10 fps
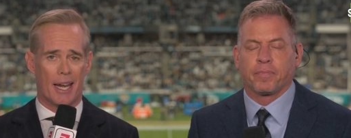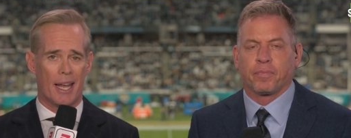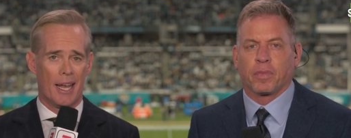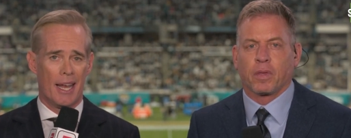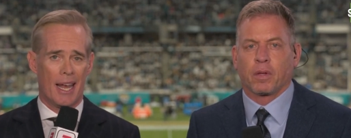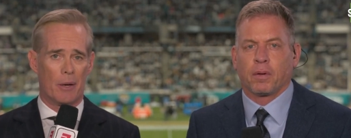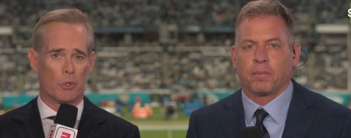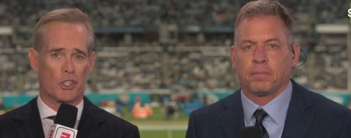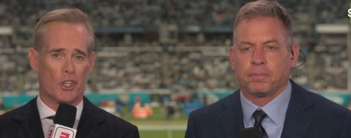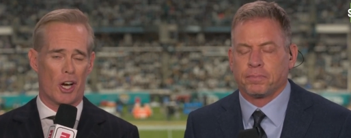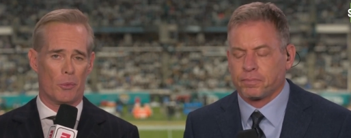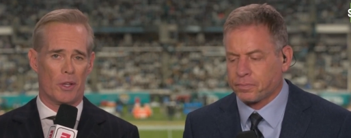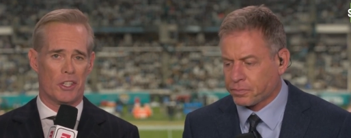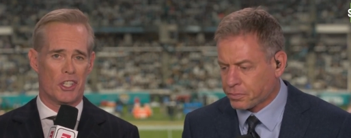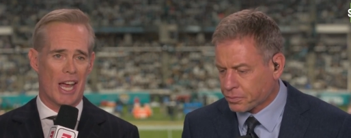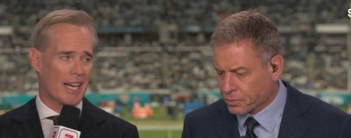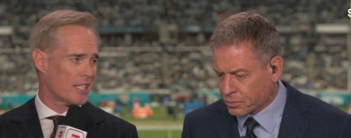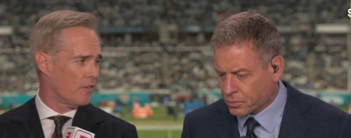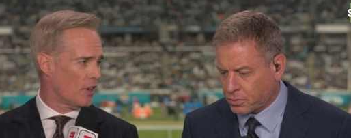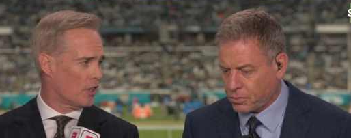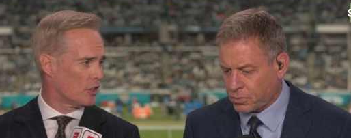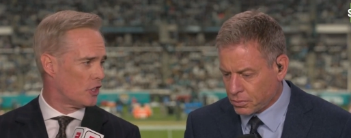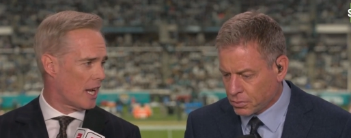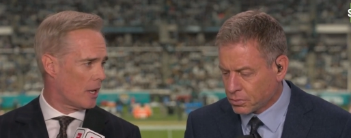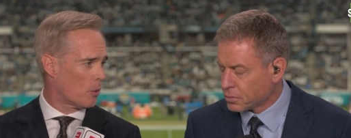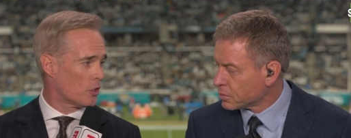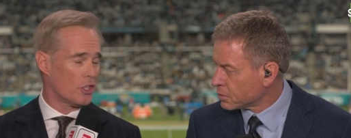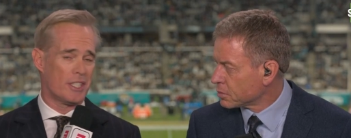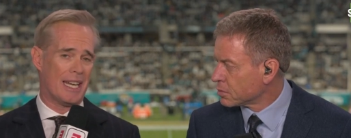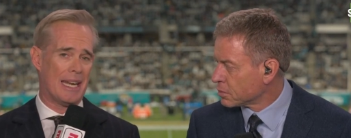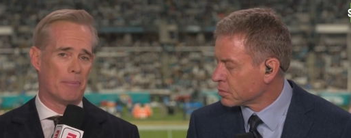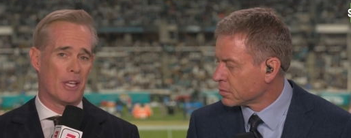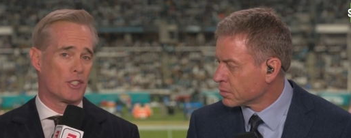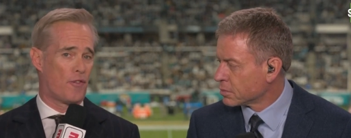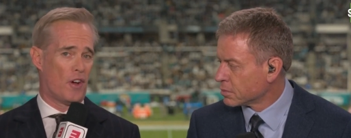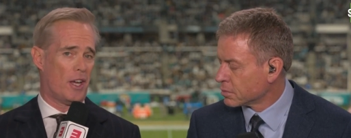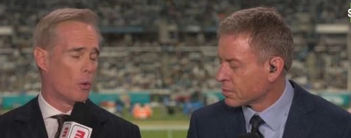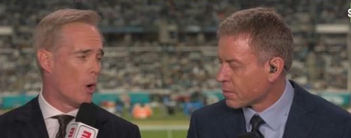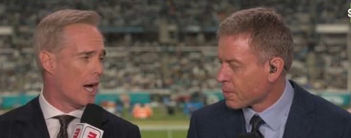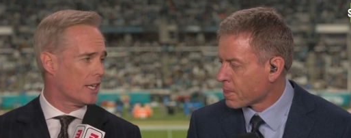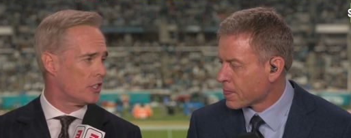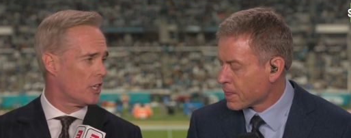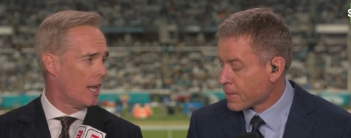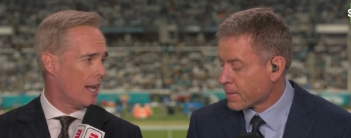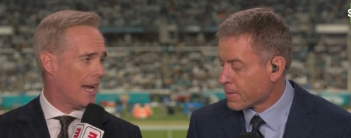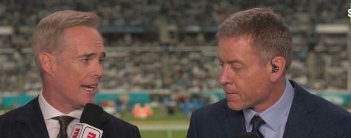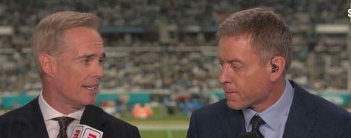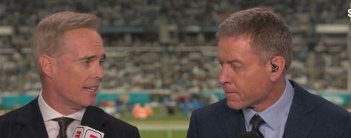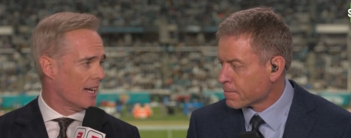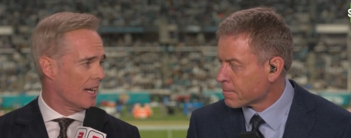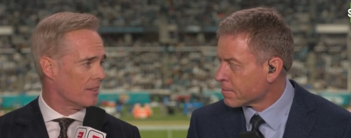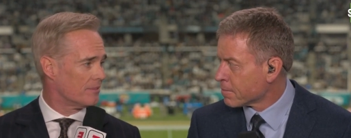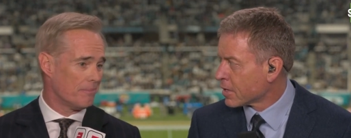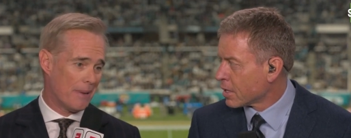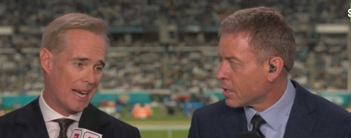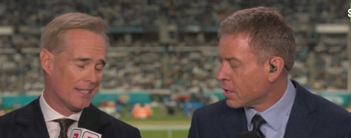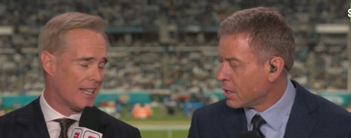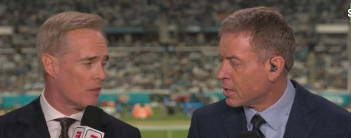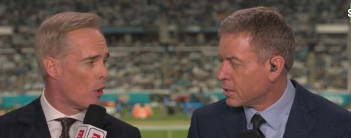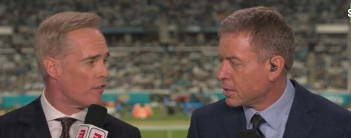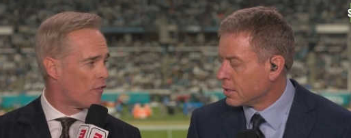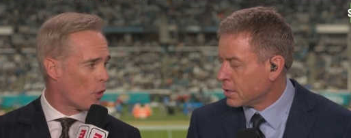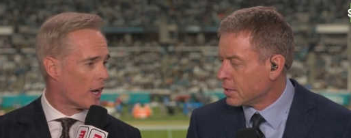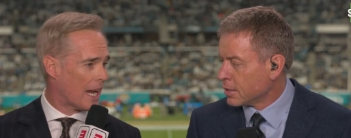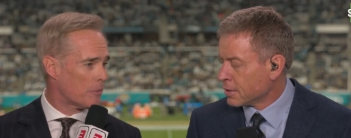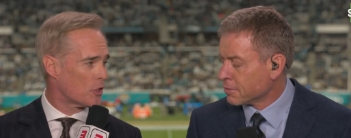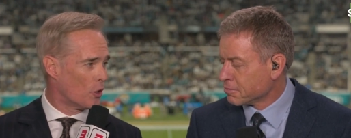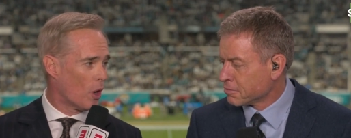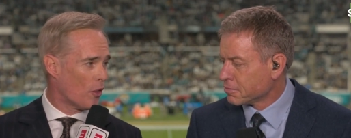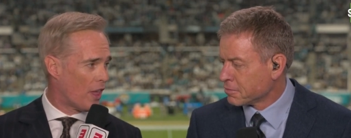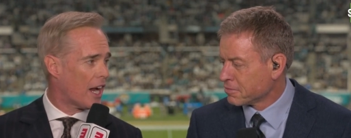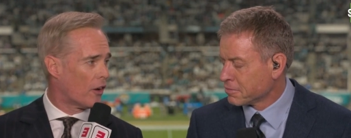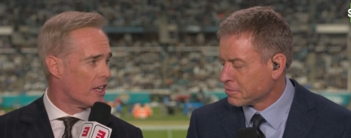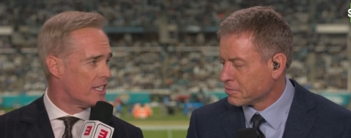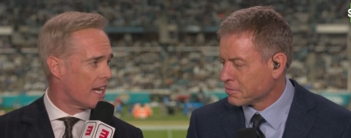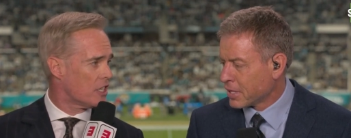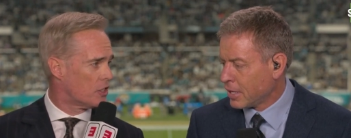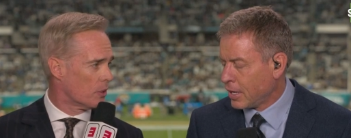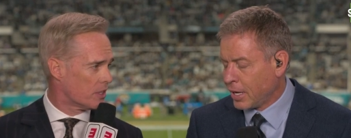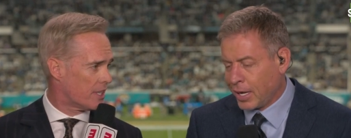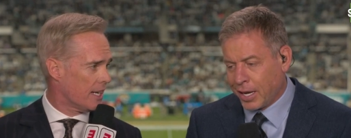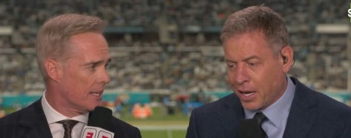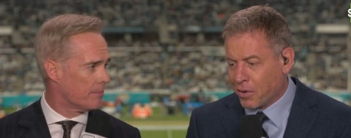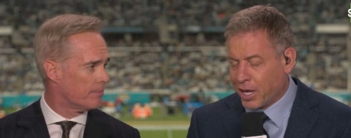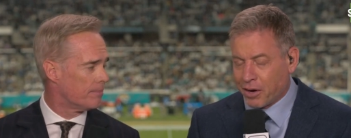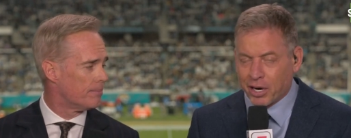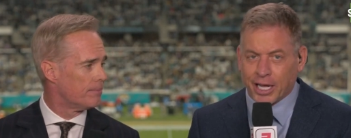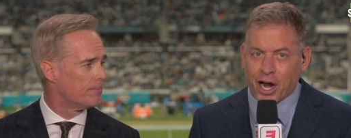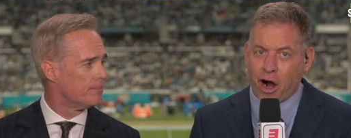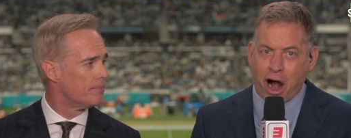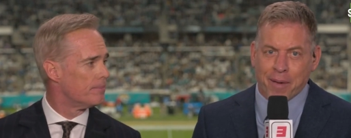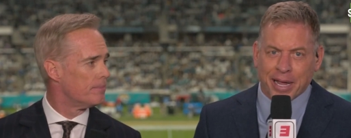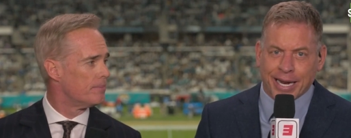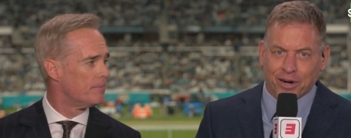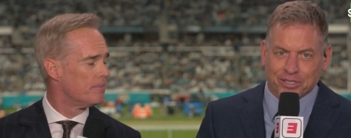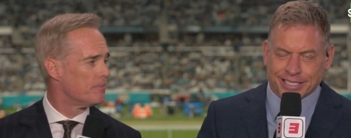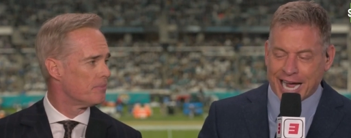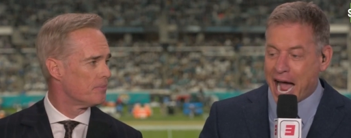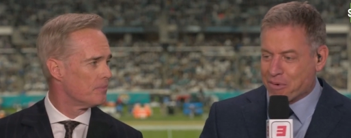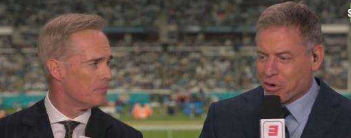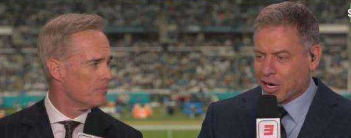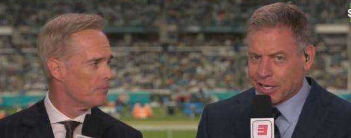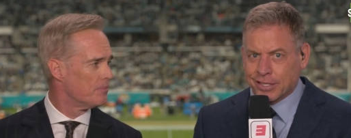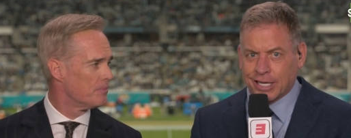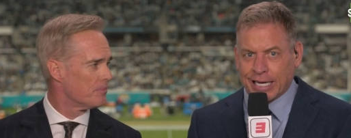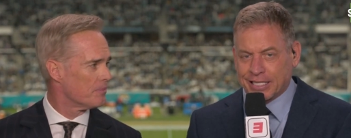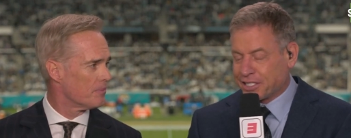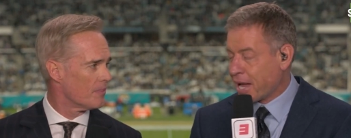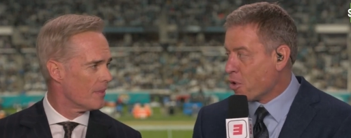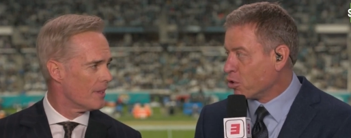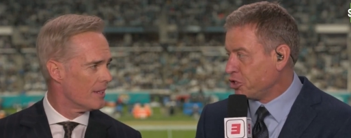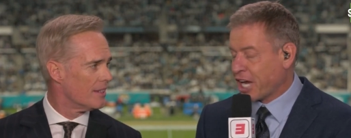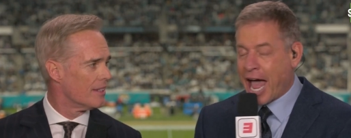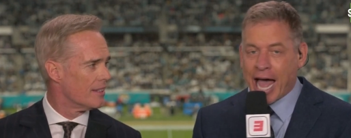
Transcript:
Speaker 1: in. And we'll start with the Jacksonville Jaguars, a team that's fun to watch. And uh, man,
Speaker 2: they've won four games in a row. They are a dangerous team. Well, they really are. I mean, there was a time where it looked like the same old